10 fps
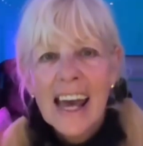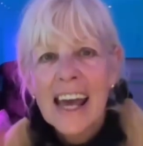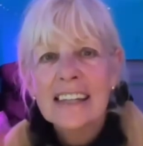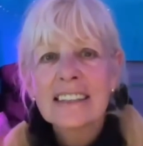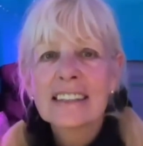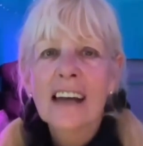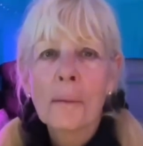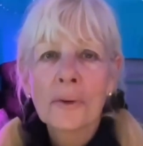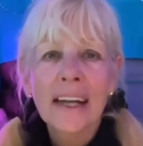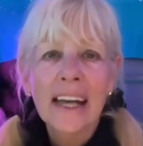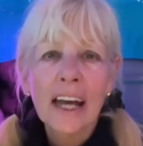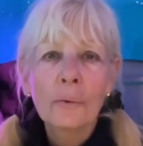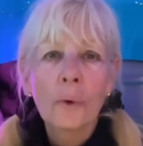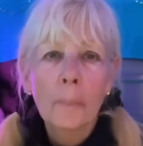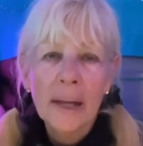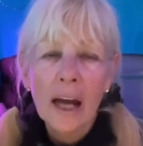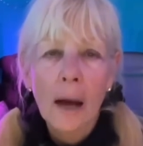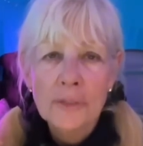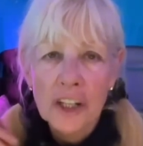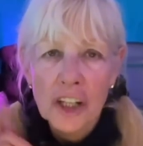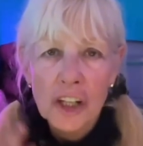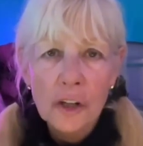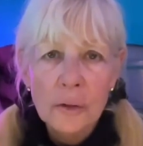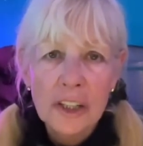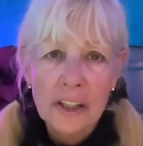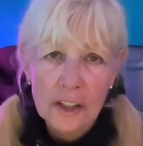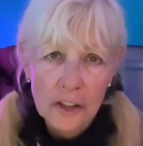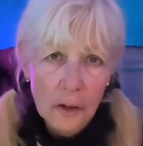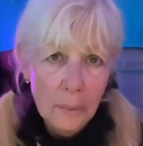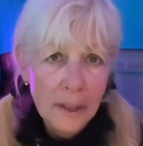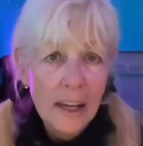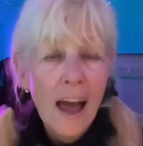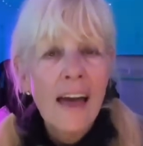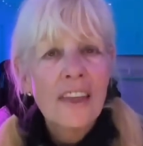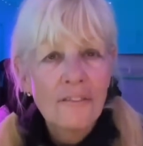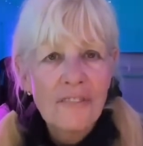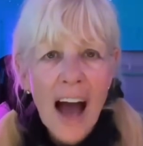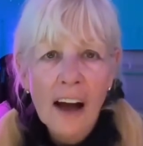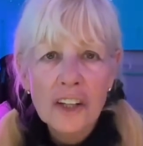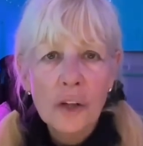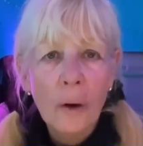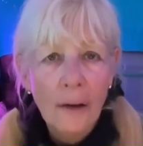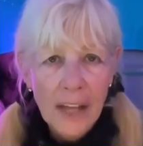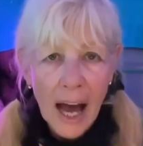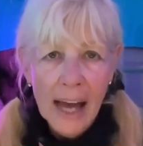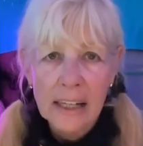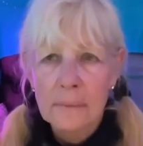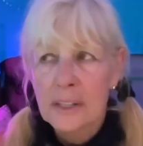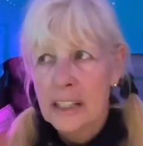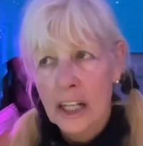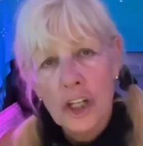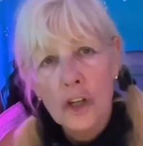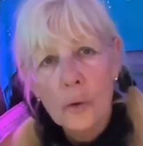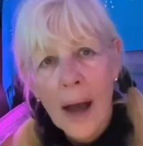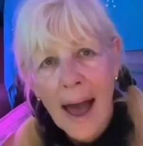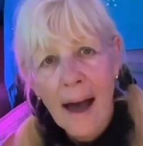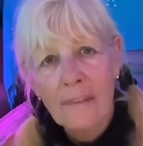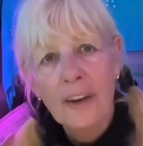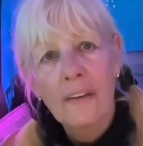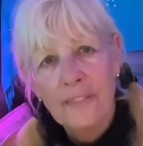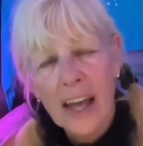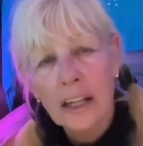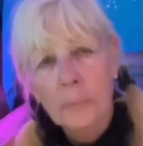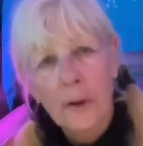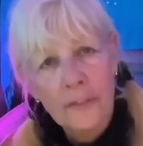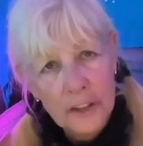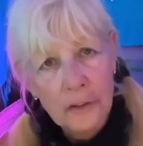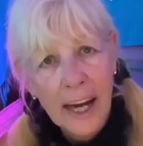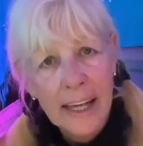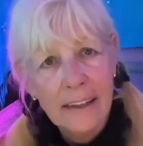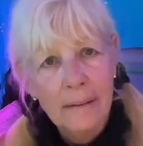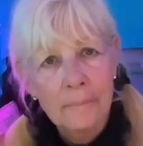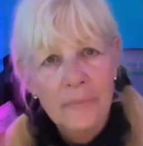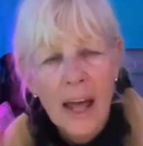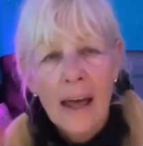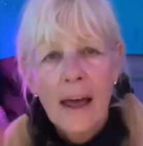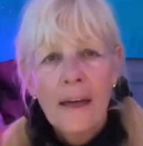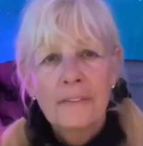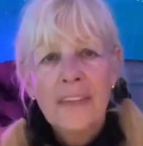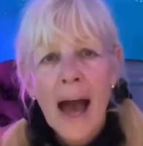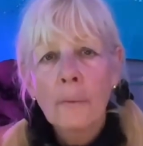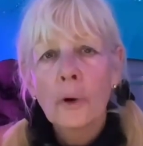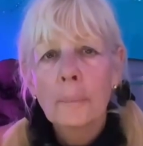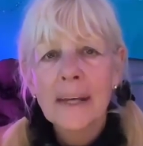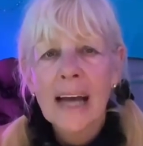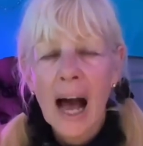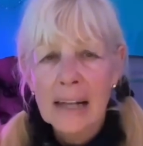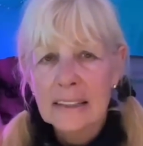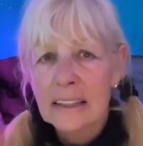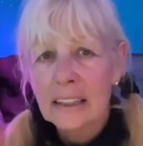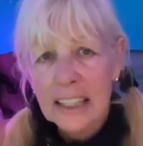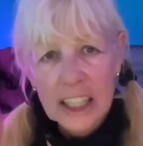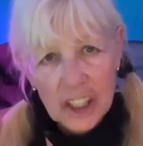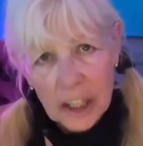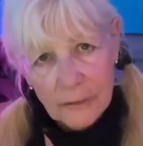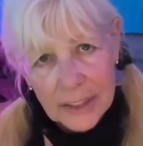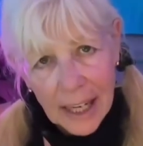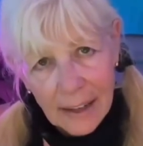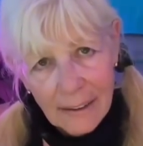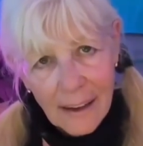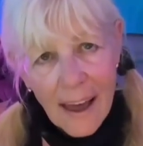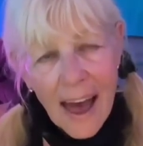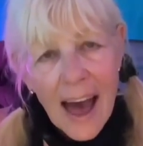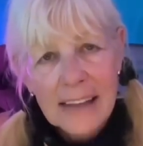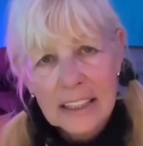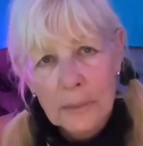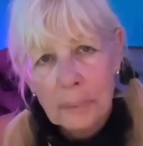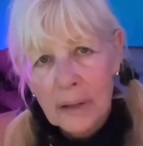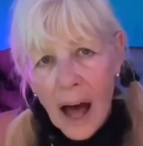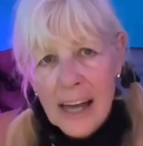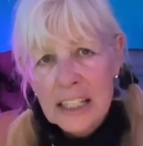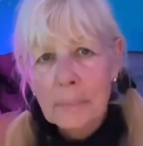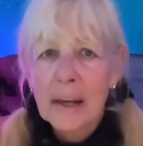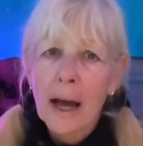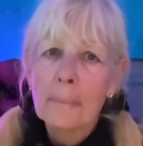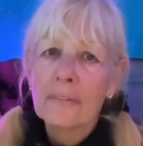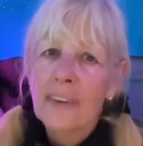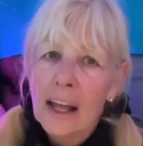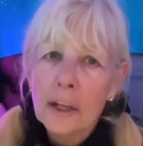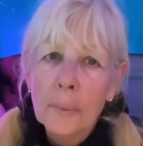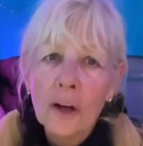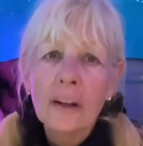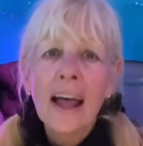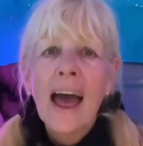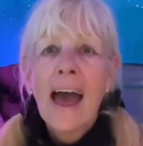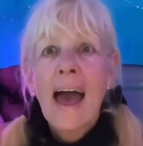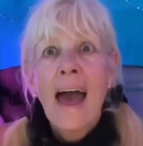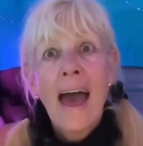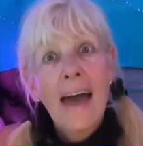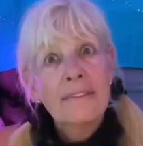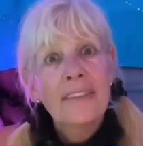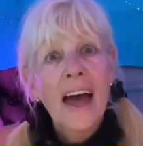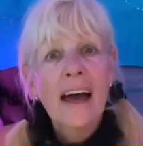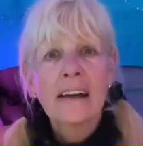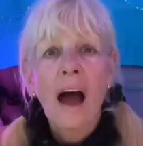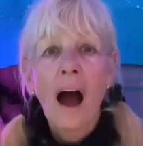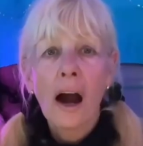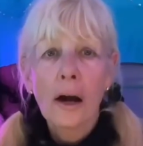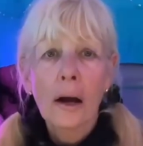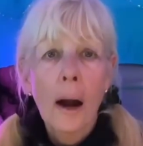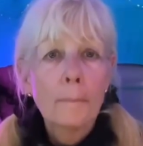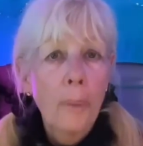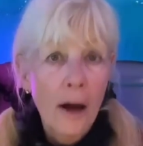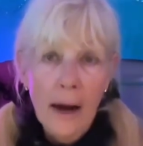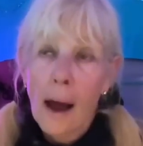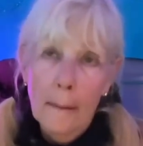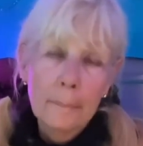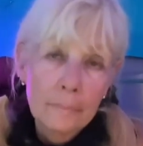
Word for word: In summary, it will be up to you to determine the value of the items that you have available for trade. That will be constantly shifting as supplies become available and then are bought up.